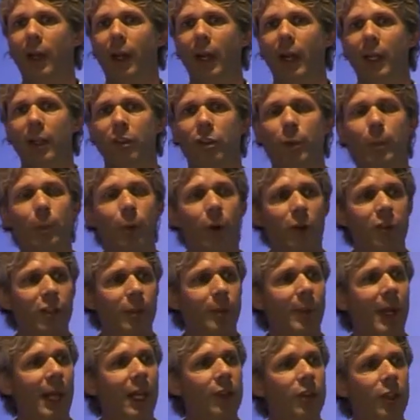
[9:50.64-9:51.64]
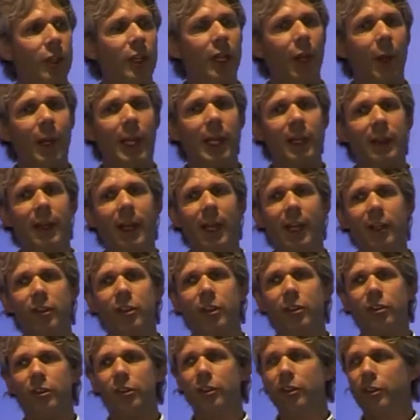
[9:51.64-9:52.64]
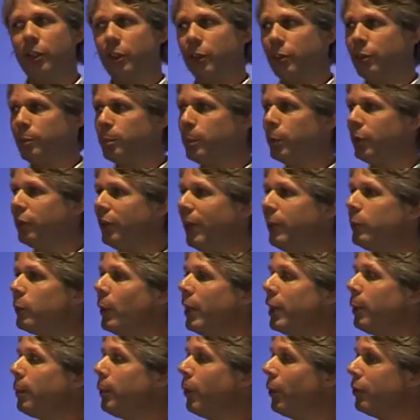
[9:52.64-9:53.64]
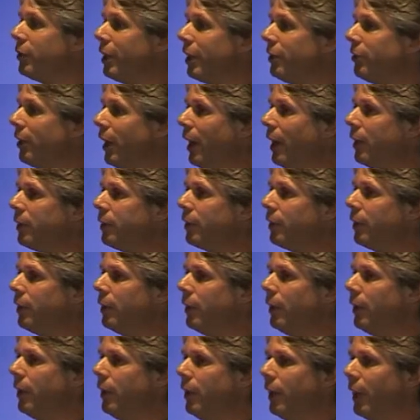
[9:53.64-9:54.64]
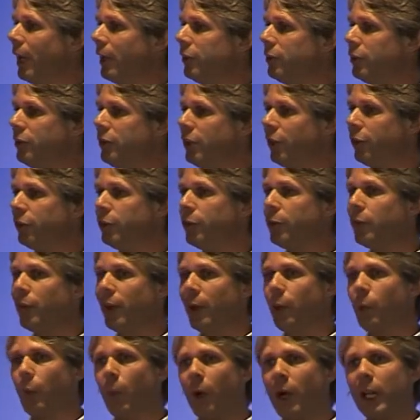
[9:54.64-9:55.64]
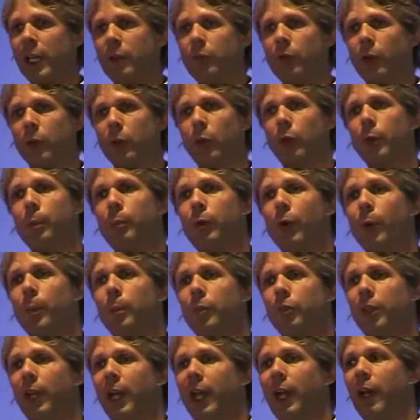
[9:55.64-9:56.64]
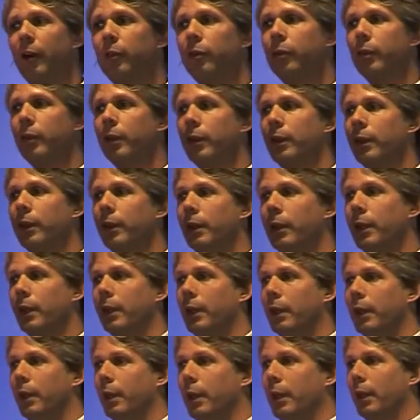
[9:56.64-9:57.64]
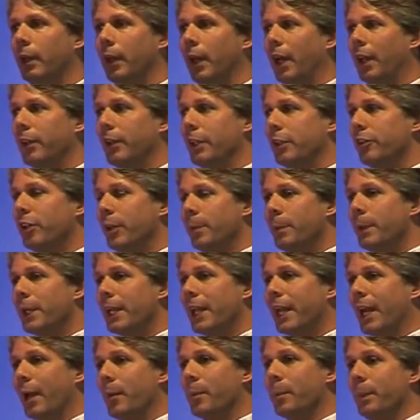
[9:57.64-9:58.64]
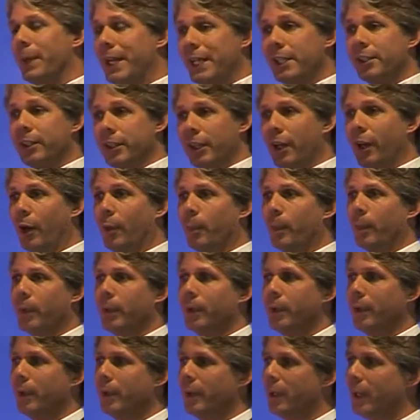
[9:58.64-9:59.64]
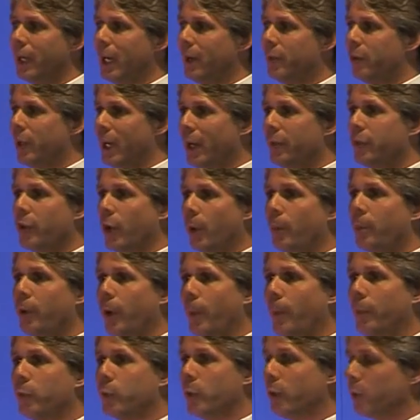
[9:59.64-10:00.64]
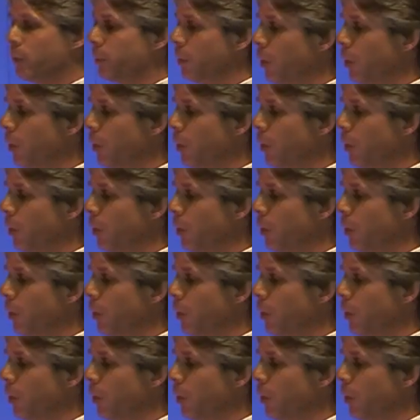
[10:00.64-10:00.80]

And as a project manager, you're going in there to, to present where your project's at and to justify why you've got all the problems you have. And they typically get beaten up if you have got problems, which